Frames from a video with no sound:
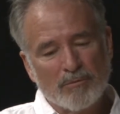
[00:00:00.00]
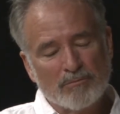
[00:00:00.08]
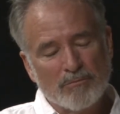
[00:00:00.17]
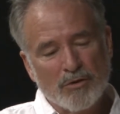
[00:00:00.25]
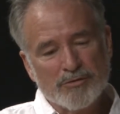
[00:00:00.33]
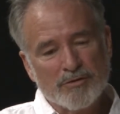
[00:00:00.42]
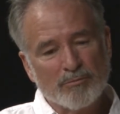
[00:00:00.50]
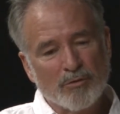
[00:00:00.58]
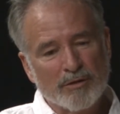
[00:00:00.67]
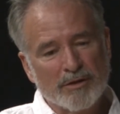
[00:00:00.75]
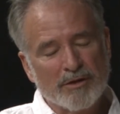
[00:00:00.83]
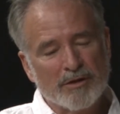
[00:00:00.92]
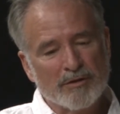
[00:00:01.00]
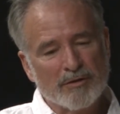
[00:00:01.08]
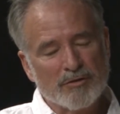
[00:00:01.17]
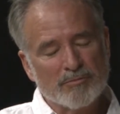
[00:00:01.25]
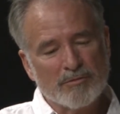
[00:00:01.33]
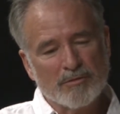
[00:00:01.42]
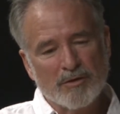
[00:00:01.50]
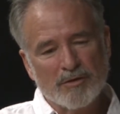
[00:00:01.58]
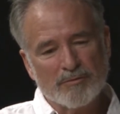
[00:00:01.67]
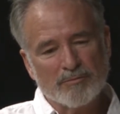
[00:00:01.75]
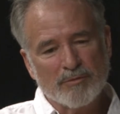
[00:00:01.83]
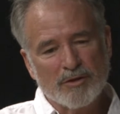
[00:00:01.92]
most important here
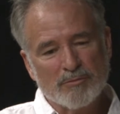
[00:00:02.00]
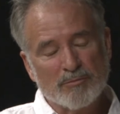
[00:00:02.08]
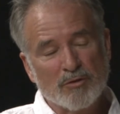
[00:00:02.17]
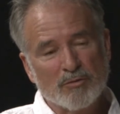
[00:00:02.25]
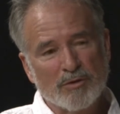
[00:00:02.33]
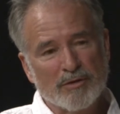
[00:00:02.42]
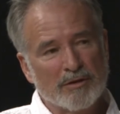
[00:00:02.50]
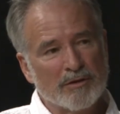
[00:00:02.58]
is between